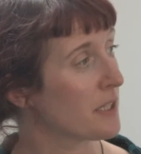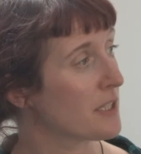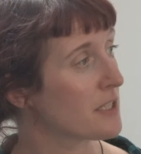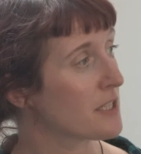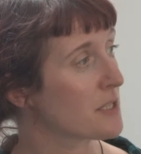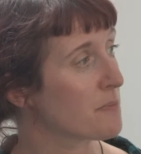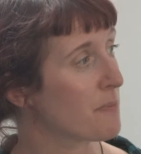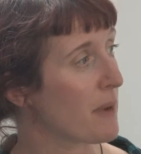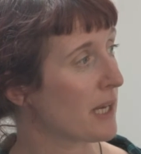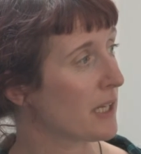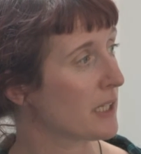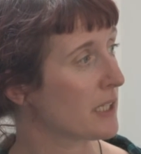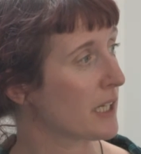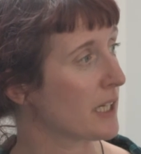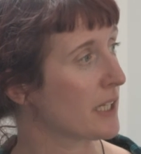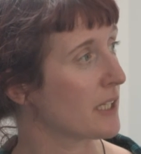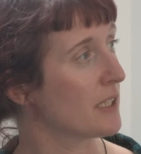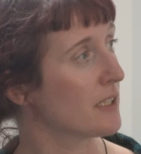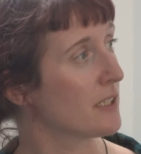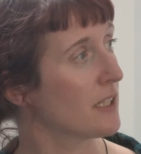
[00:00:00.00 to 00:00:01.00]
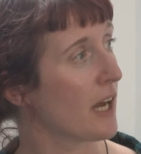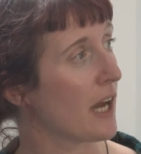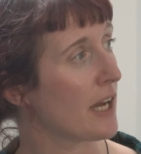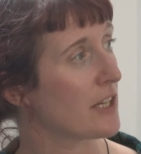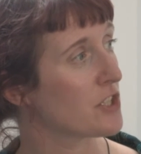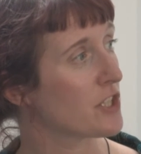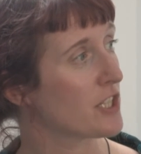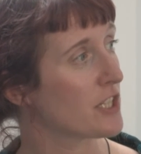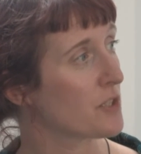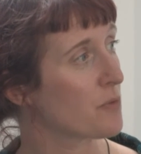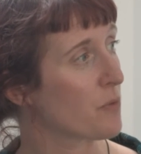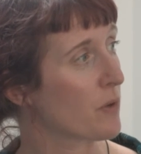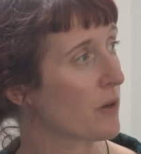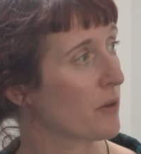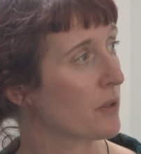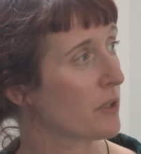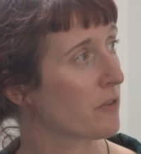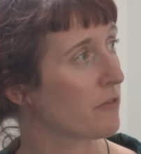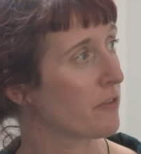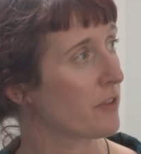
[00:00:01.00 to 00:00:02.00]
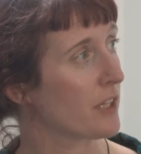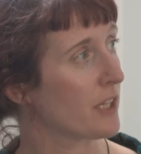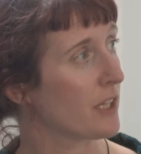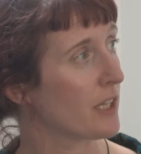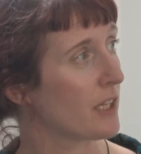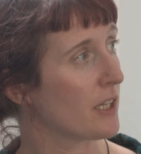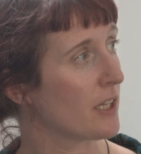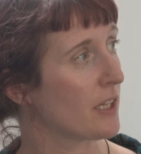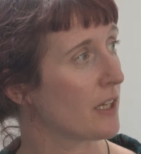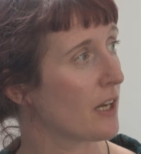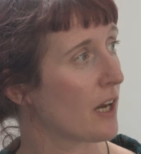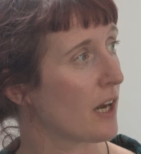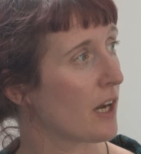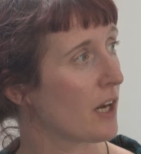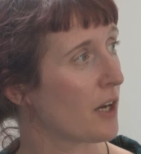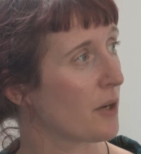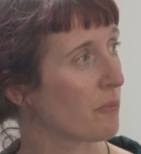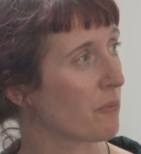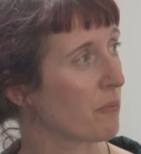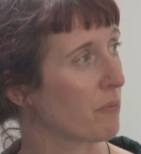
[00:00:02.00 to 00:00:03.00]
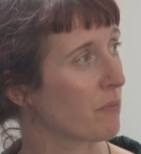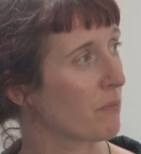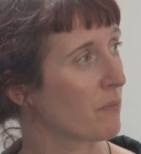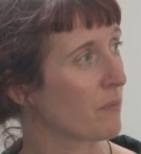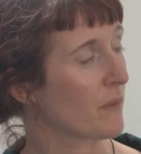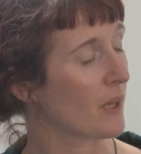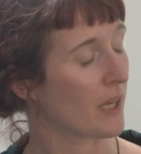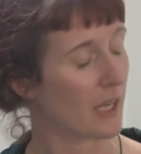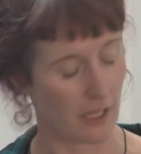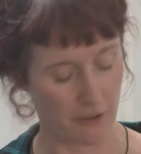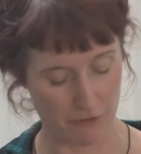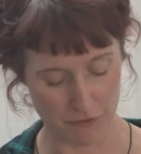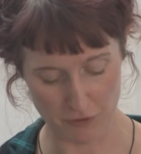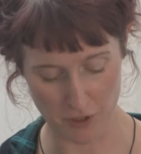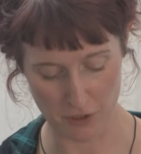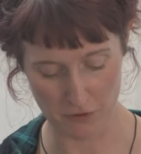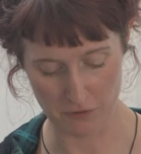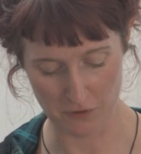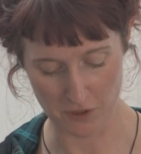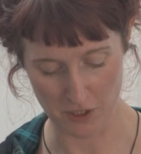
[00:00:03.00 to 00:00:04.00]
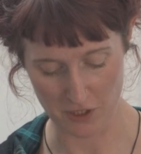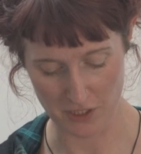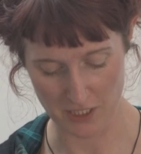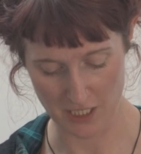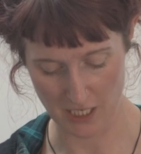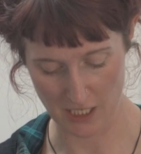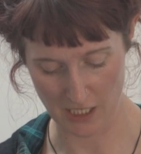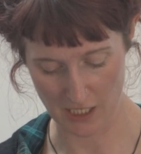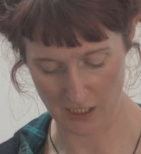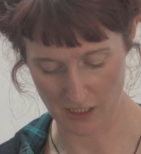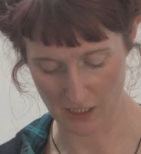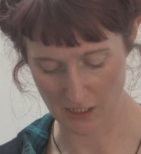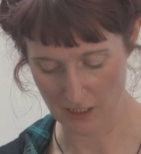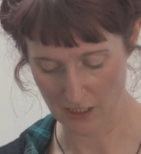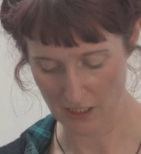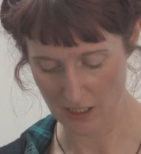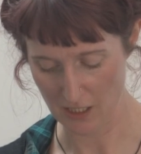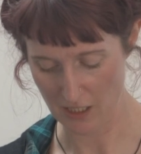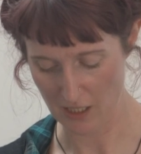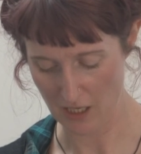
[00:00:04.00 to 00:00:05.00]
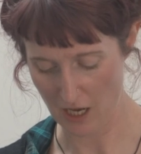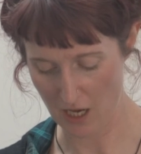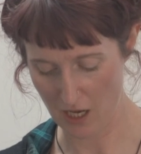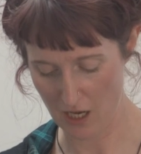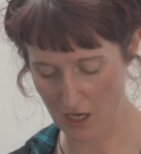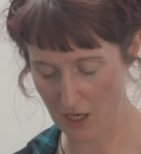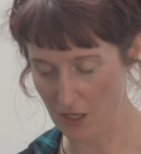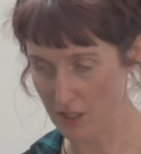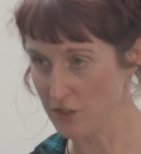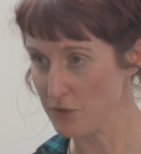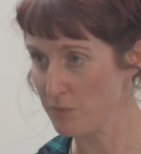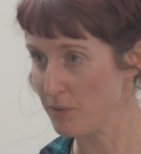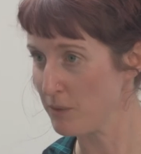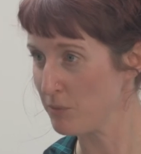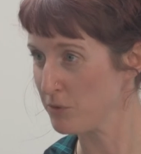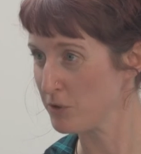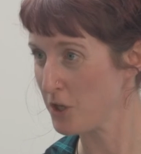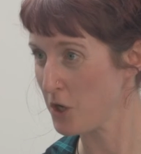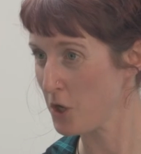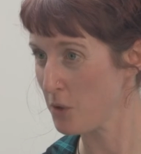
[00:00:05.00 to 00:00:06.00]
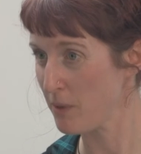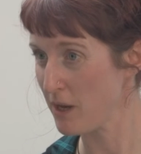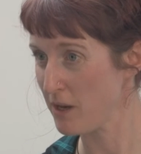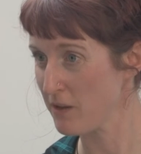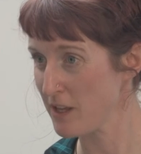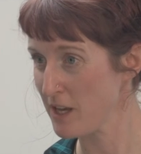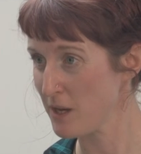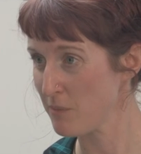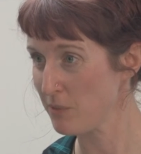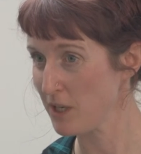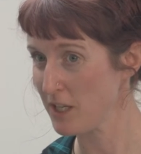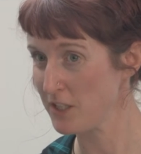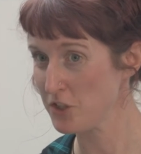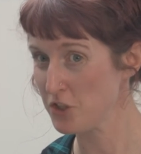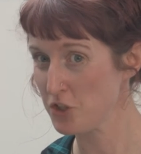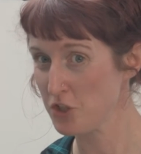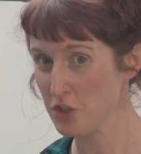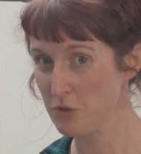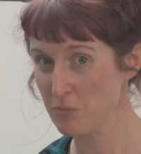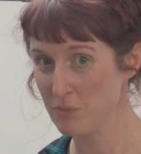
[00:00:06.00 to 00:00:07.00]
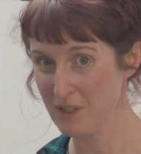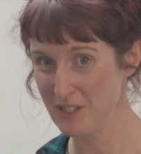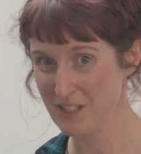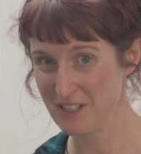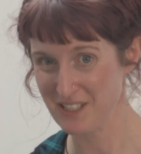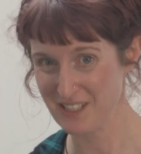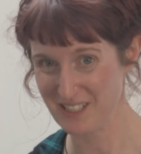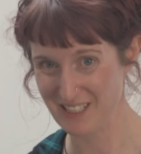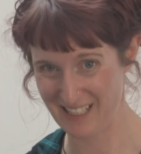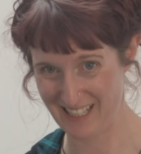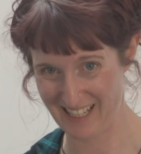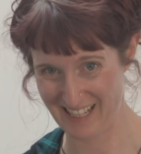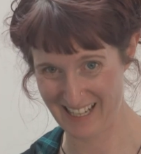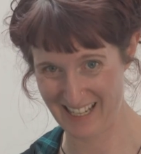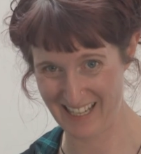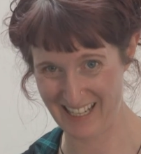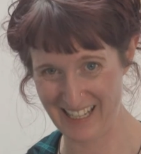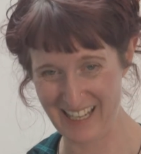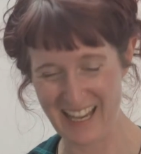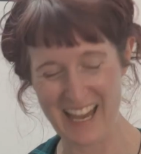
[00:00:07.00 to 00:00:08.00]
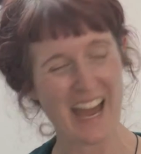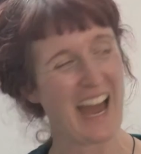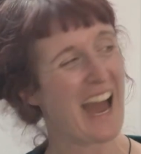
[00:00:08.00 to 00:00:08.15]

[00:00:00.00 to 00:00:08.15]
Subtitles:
This is Melanie, and she's one of the Heathrow 13. Do people know about that, Plain Stupid? Yeah.